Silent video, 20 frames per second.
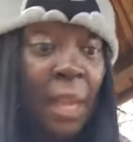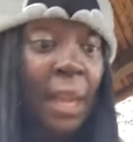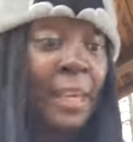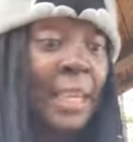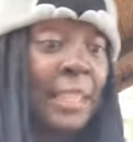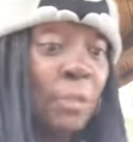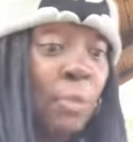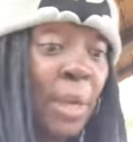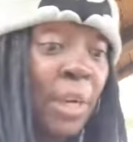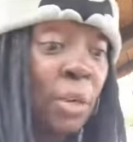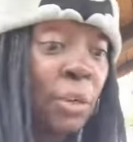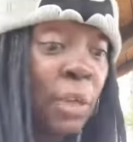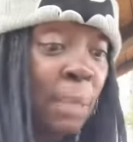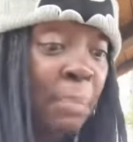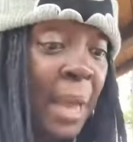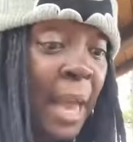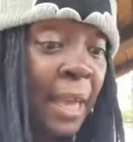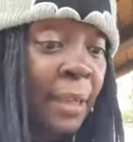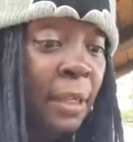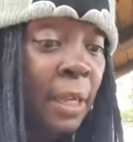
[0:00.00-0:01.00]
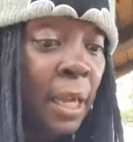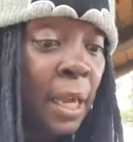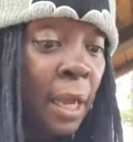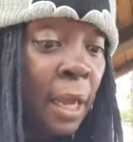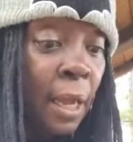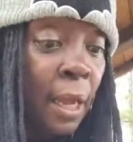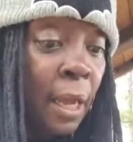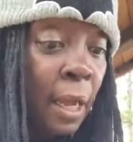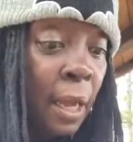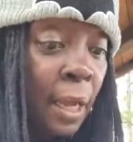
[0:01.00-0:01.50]
And that's why I don't come back.
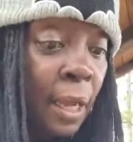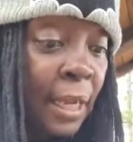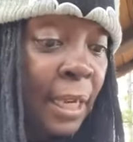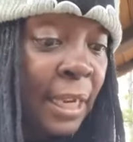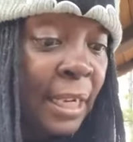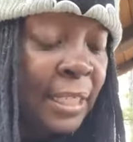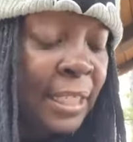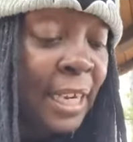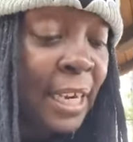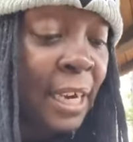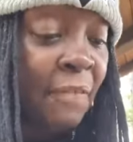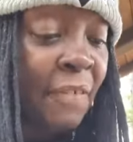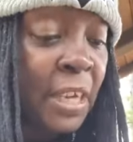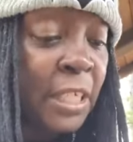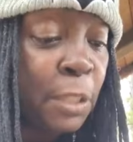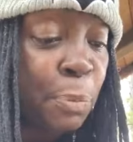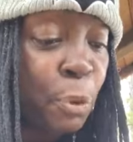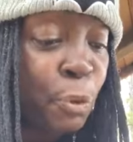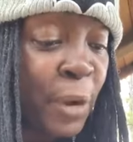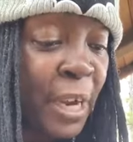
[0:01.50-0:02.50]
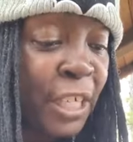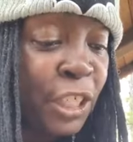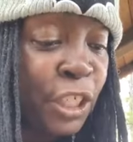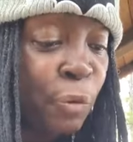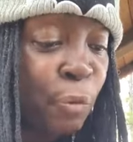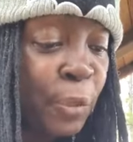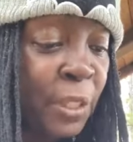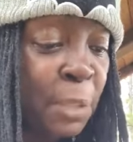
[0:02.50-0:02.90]
10 of inspiration,